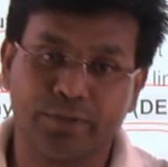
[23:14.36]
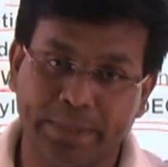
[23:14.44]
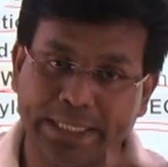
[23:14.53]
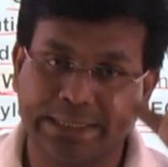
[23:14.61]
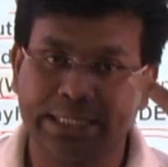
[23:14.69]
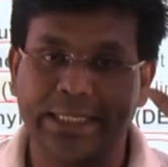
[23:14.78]

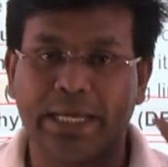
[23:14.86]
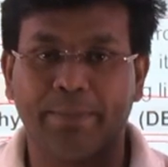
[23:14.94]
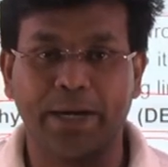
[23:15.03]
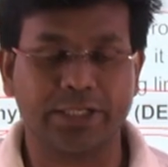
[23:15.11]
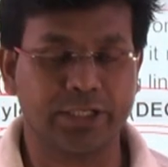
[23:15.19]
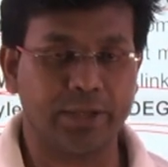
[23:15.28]
based in
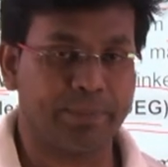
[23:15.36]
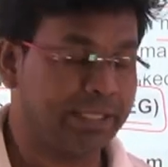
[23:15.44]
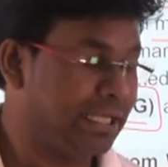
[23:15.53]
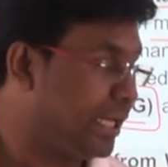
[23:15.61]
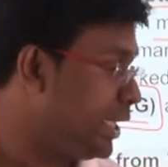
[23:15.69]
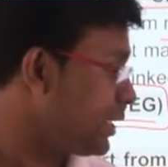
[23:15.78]
Himachal
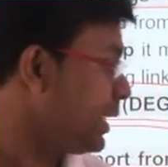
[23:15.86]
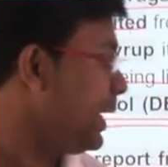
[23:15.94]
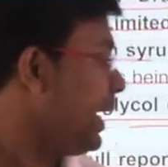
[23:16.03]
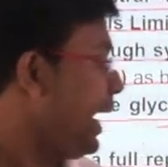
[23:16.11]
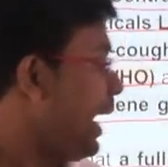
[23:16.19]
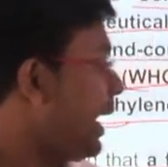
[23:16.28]
Pradesh,
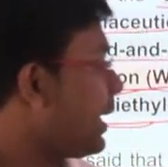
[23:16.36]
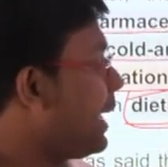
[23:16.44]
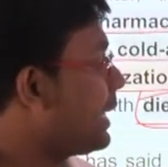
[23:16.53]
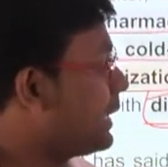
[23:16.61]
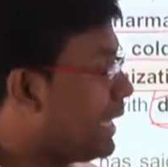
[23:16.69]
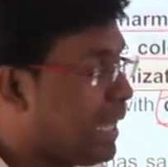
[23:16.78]
and
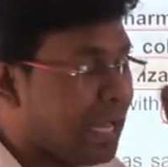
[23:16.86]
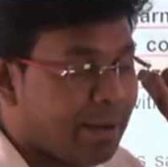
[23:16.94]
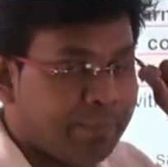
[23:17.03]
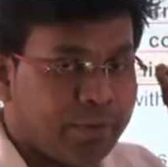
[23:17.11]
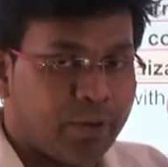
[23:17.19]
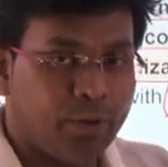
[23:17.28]
like they
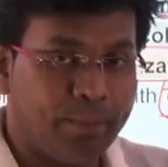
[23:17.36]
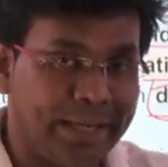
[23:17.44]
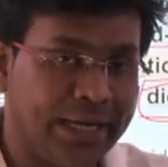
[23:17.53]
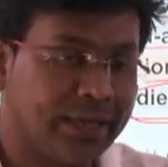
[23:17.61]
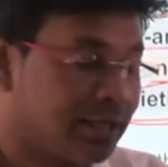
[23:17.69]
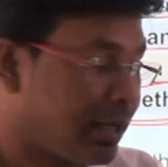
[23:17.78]
have, made